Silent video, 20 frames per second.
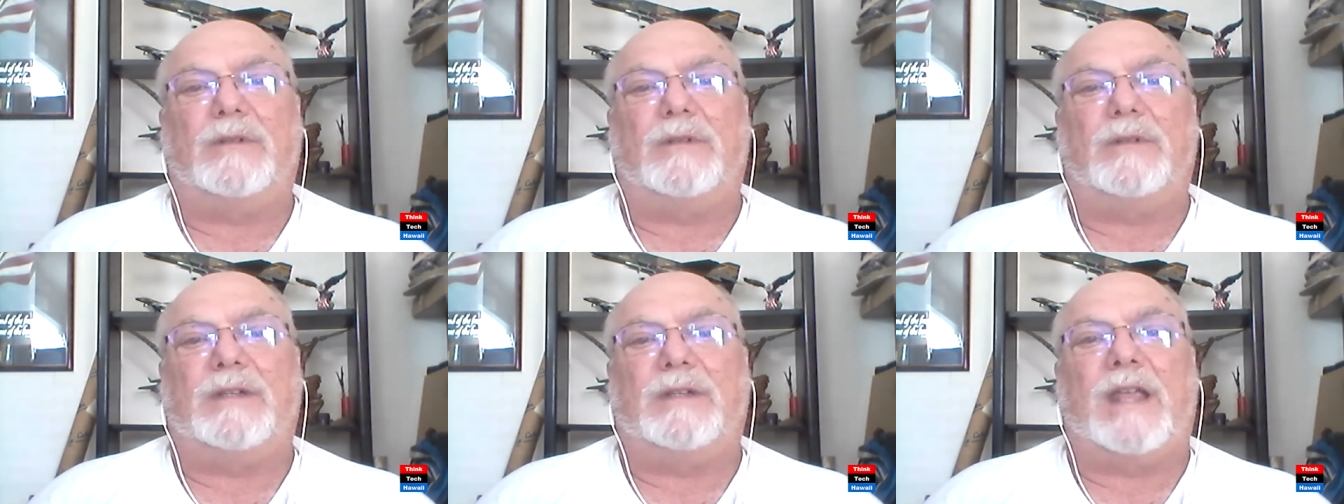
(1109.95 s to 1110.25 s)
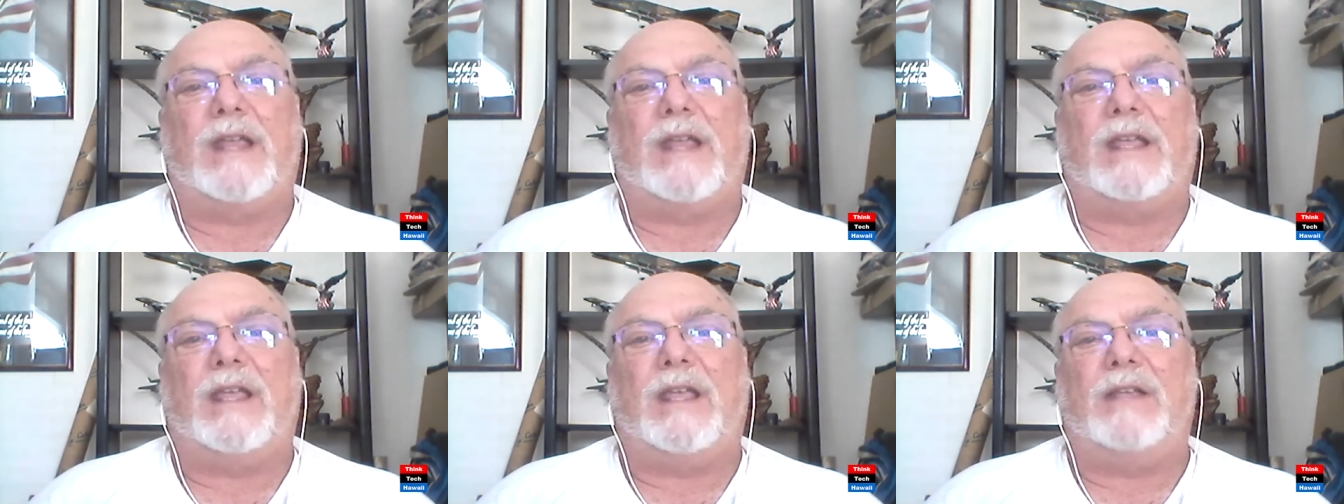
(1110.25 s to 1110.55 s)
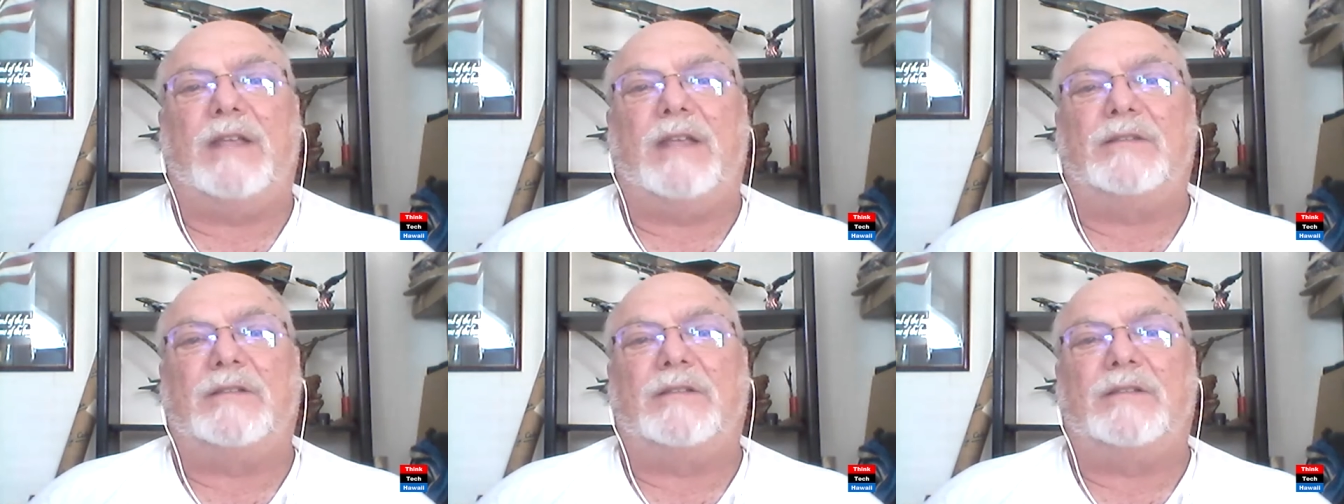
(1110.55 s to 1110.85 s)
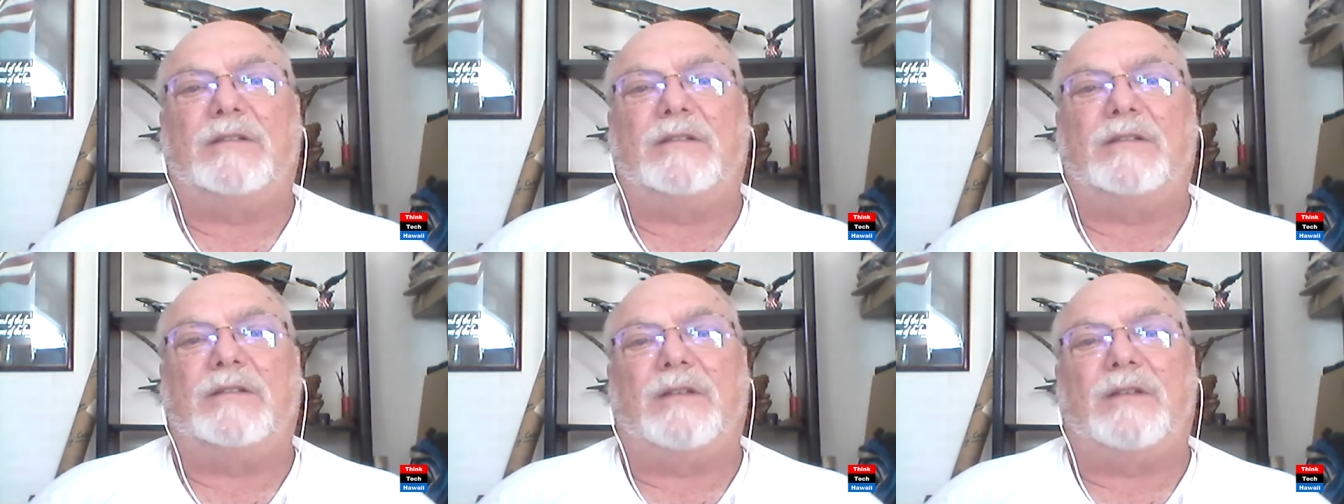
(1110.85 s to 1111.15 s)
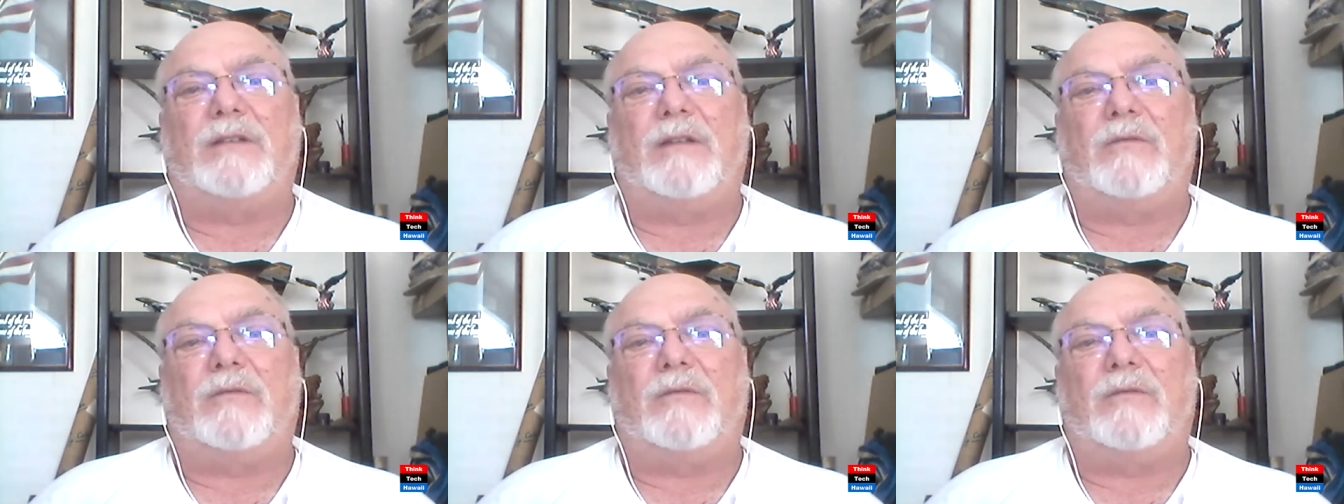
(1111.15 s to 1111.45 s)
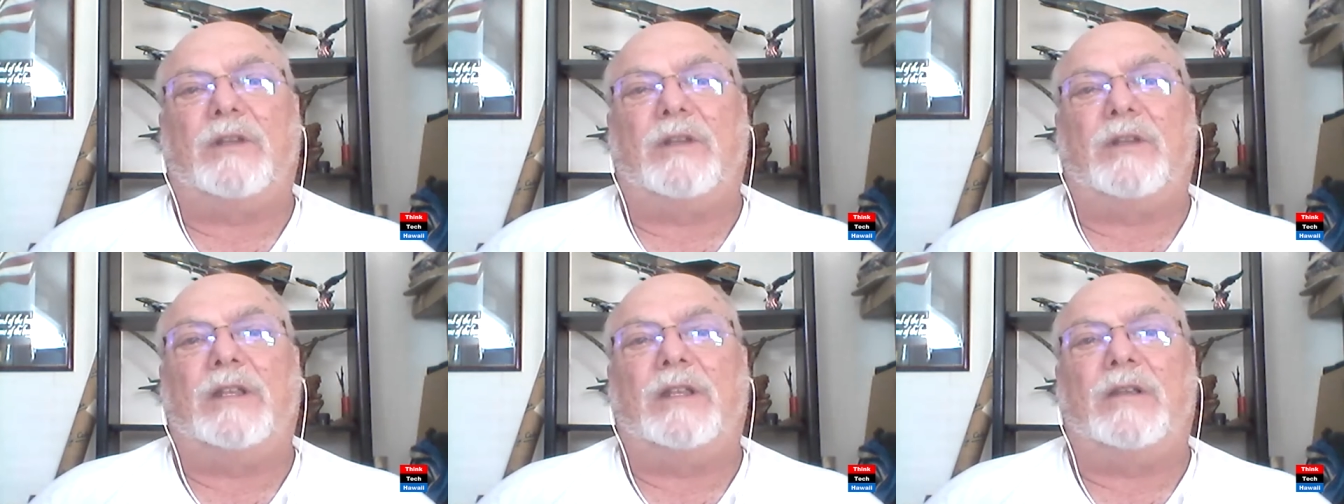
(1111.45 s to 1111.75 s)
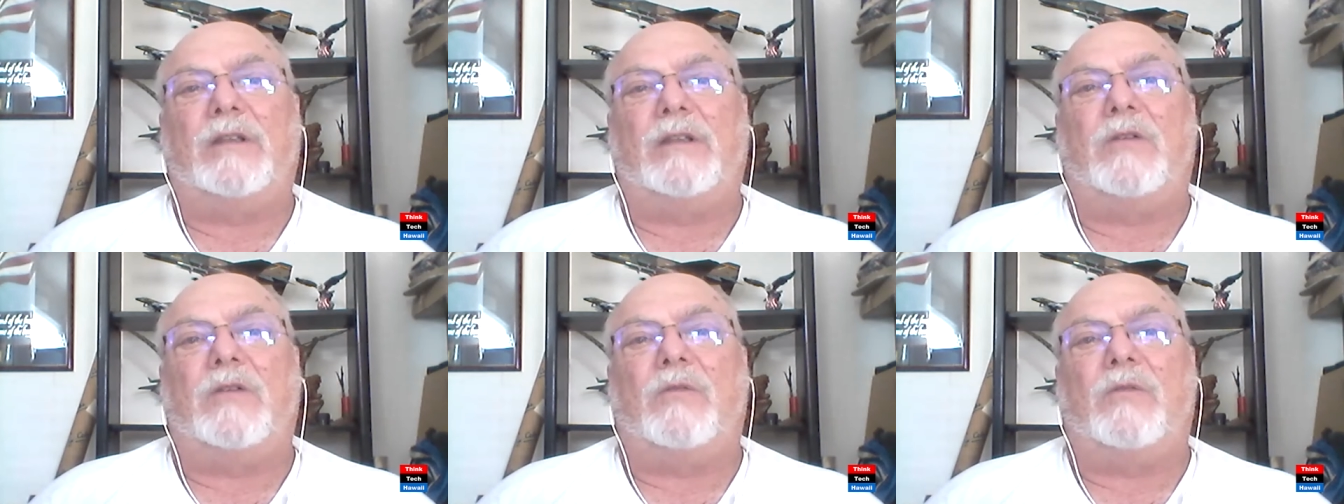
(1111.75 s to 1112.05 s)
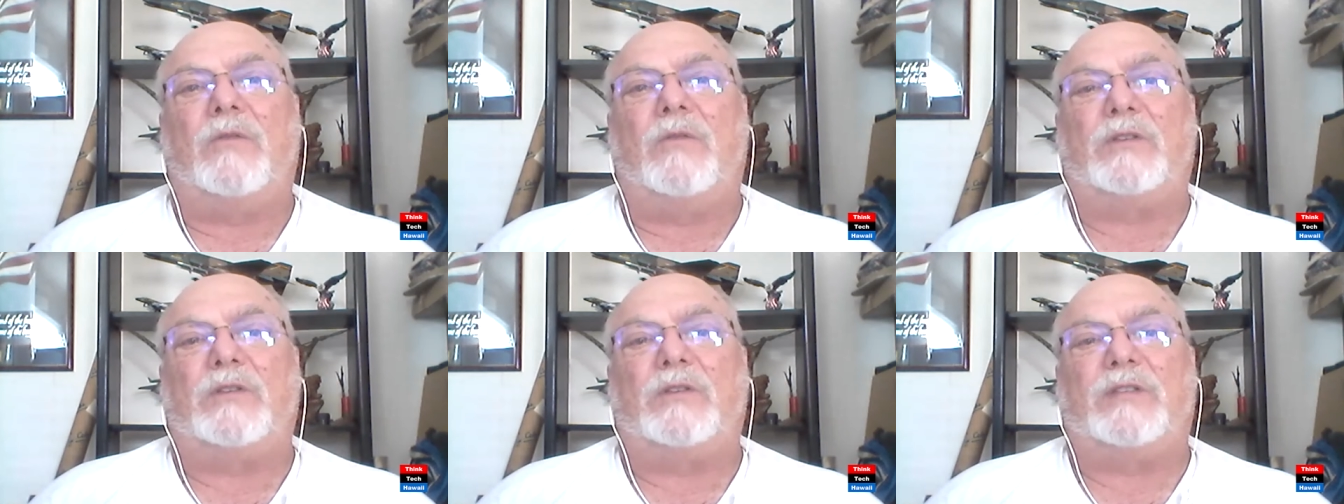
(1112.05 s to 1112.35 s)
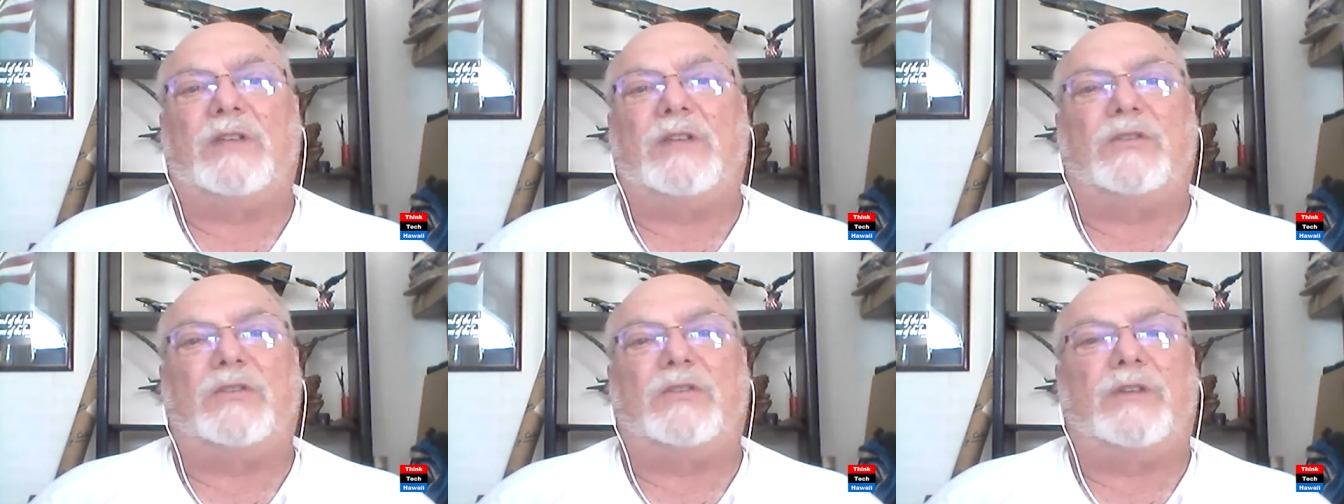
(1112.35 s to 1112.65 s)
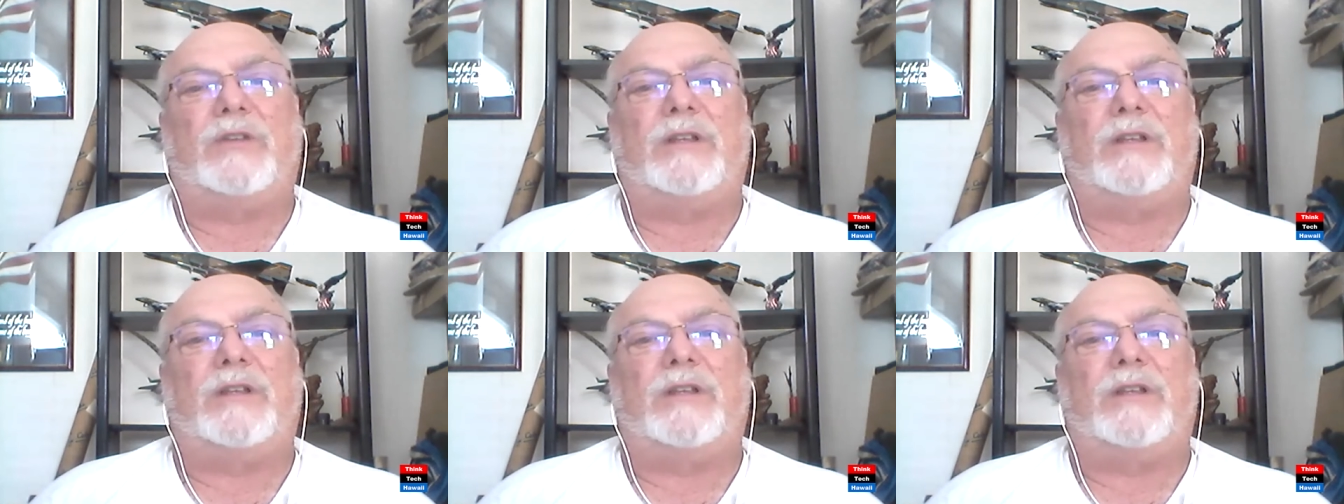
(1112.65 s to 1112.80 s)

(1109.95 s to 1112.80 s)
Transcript: decades and really over a century.